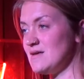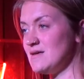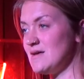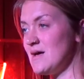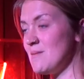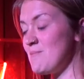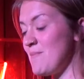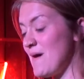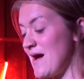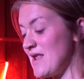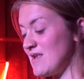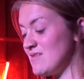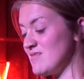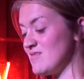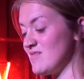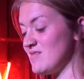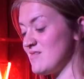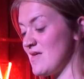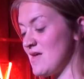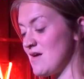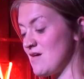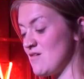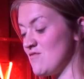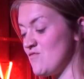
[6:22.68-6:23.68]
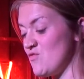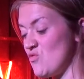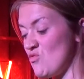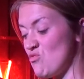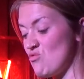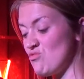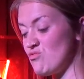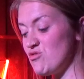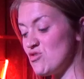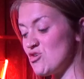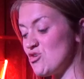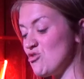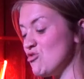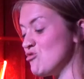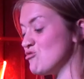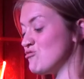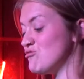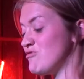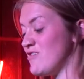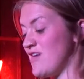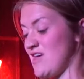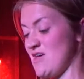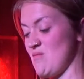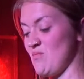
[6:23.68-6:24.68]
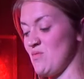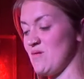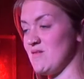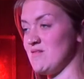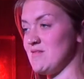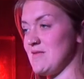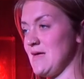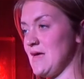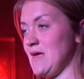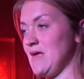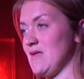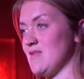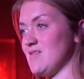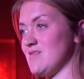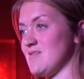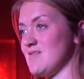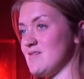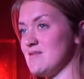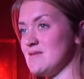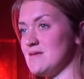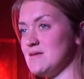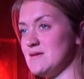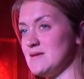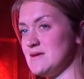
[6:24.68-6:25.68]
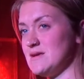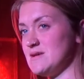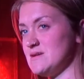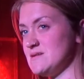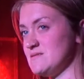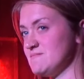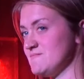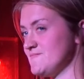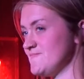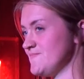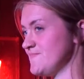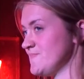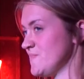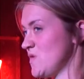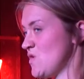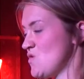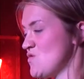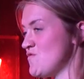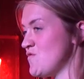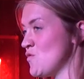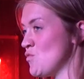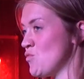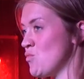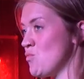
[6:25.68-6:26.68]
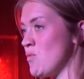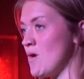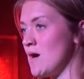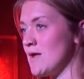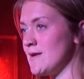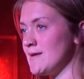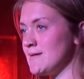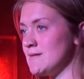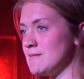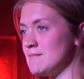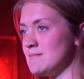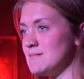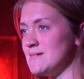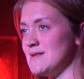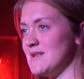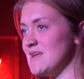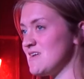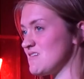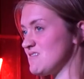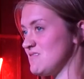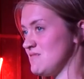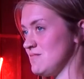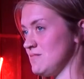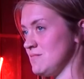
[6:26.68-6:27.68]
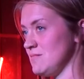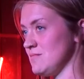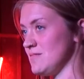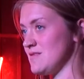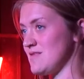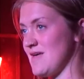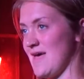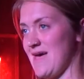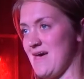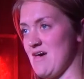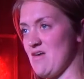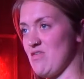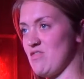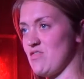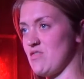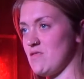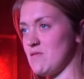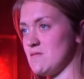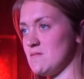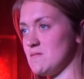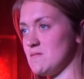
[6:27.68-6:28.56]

A balancing of all the good they possess. Over one little death.